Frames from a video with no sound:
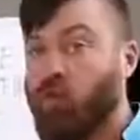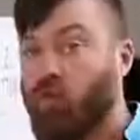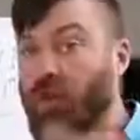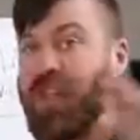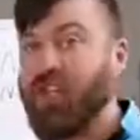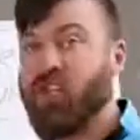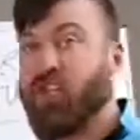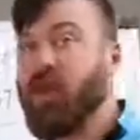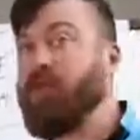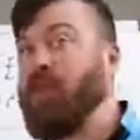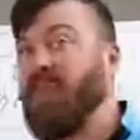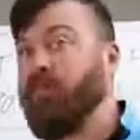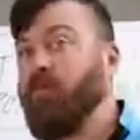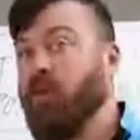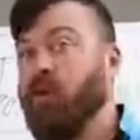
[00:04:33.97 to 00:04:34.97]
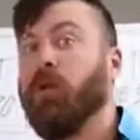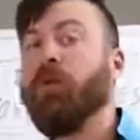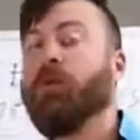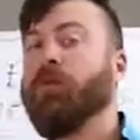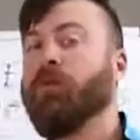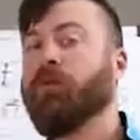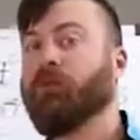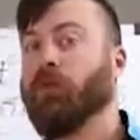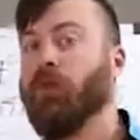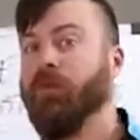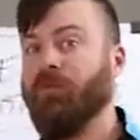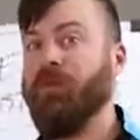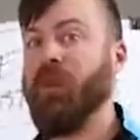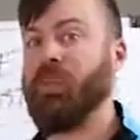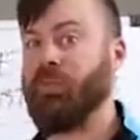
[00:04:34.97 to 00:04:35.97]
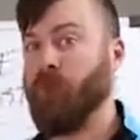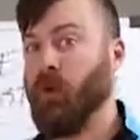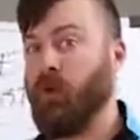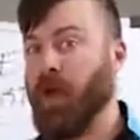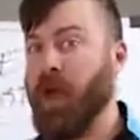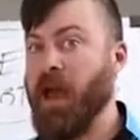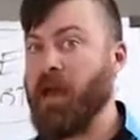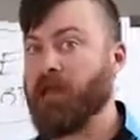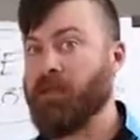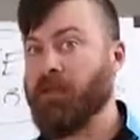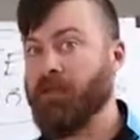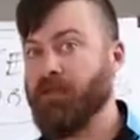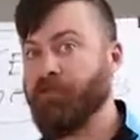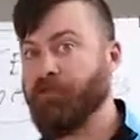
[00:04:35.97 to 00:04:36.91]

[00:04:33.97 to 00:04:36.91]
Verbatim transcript: reaching people through Facebook ads.